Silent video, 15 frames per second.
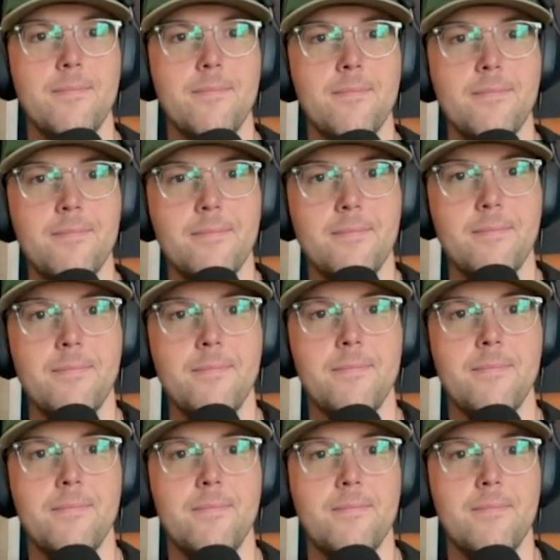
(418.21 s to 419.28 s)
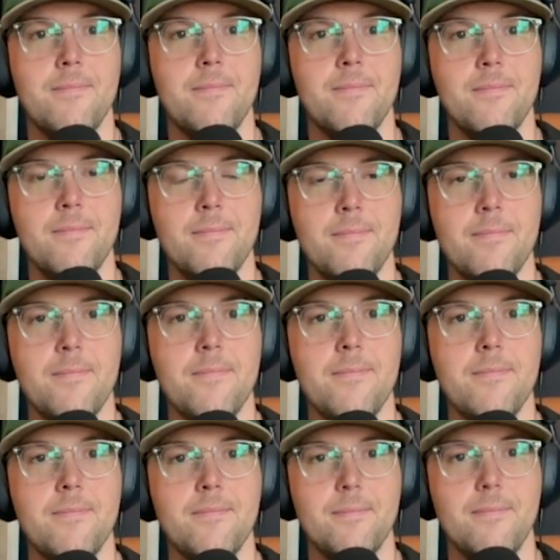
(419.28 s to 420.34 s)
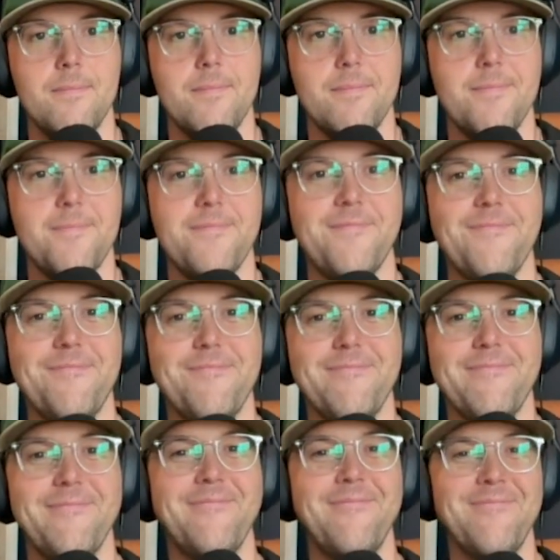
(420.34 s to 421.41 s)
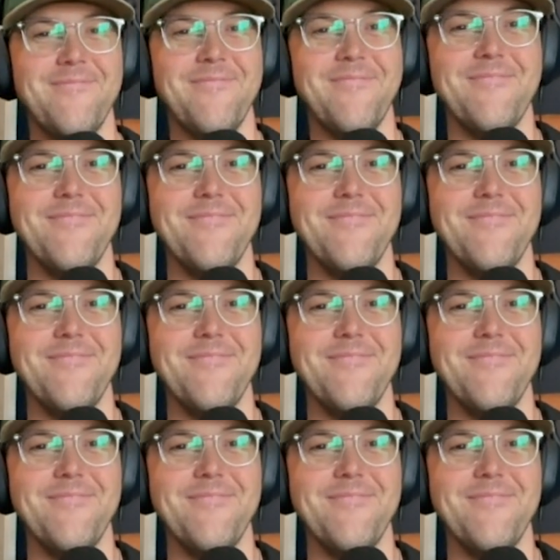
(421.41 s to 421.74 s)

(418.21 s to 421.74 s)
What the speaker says: The person shown says nothing.